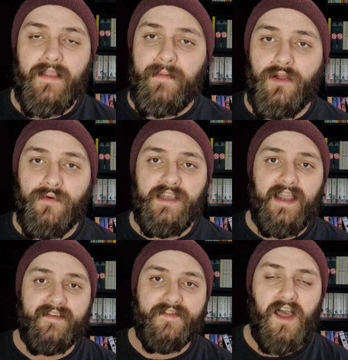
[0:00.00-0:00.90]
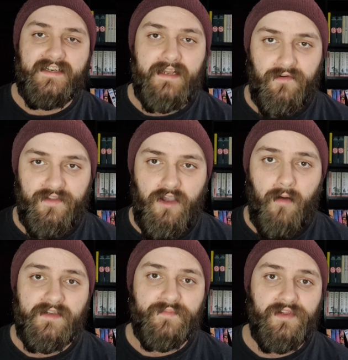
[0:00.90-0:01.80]
Let me know what you guys thought down in the
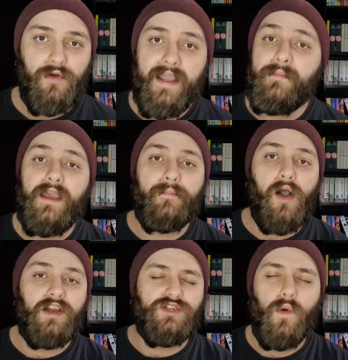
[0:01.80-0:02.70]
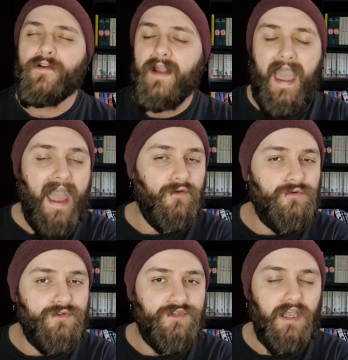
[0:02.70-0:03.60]
comments below. Hit me up on Twitter,
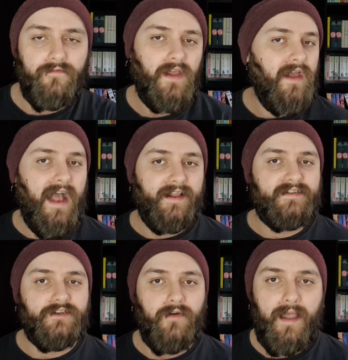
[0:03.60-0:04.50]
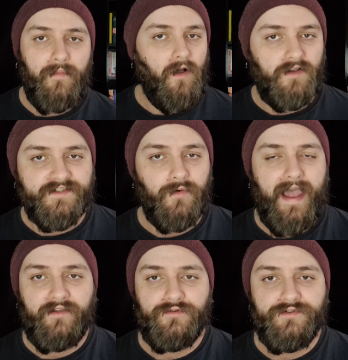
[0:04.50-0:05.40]
@UchuShelf, and Instagram, also
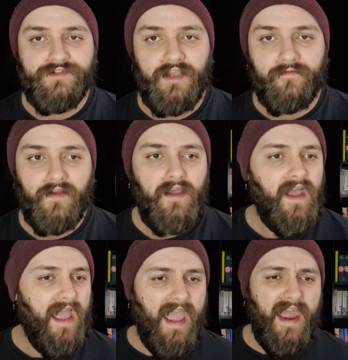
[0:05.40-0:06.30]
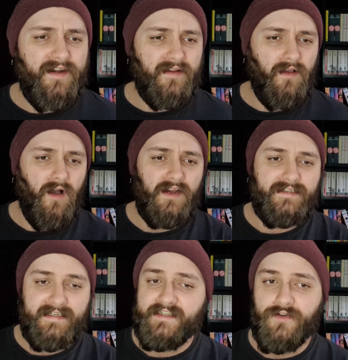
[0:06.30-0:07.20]
@UchuShelf, and
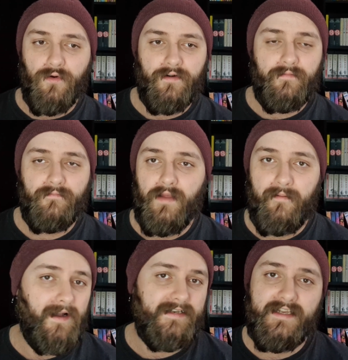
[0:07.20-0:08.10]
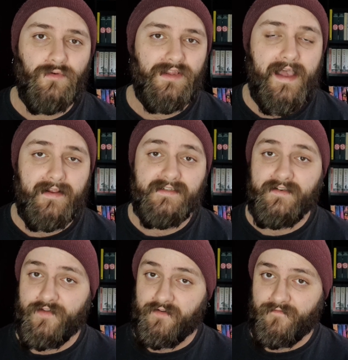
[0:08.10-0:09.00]
on Discord. I'm not going to what that is,
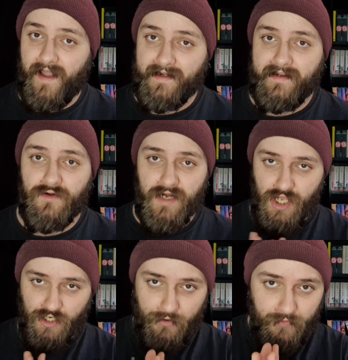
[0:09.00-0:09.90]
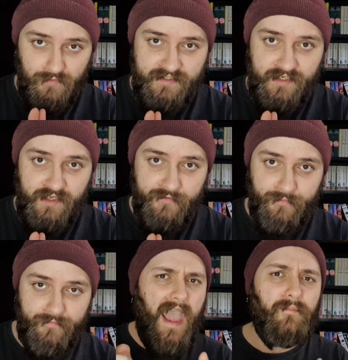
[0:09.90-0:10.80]
and if you can find it out, kudos to you.
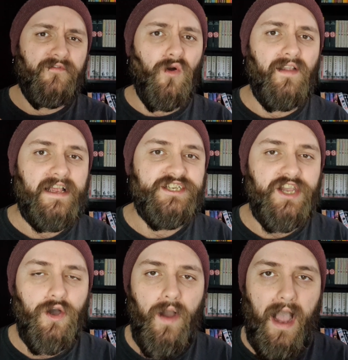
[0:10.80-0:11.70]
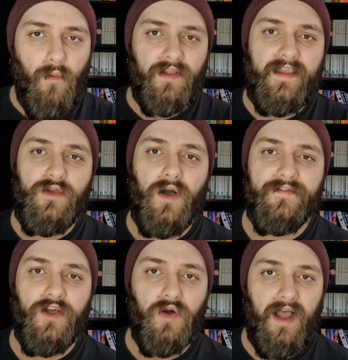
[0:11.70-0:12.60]
And before I let you go, I want to let you all
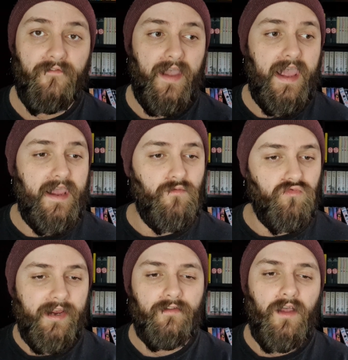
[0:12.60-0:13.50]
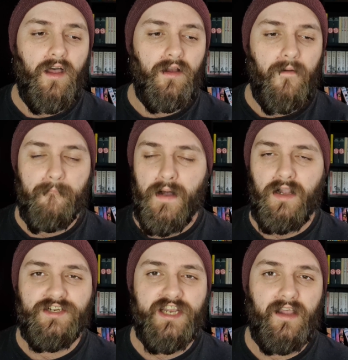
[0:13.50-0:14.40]
know of a read-along
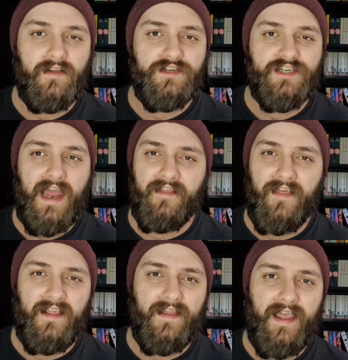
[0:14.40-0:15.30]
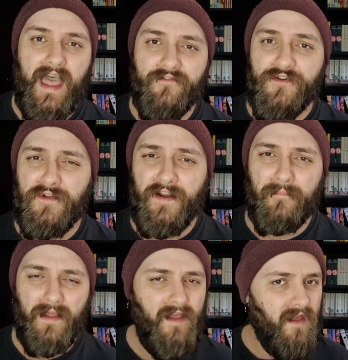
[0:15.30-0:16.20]
manga challenge kind of thing that I have cooking
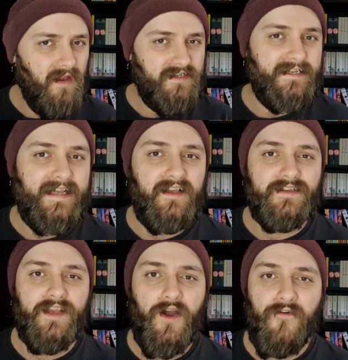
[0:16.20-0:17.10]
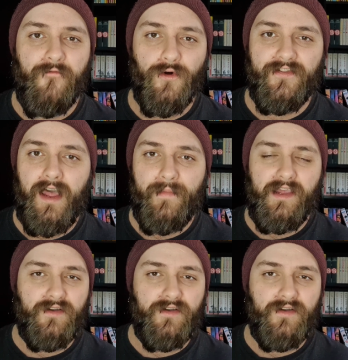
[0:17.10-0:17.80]
up. Details are forthcoming.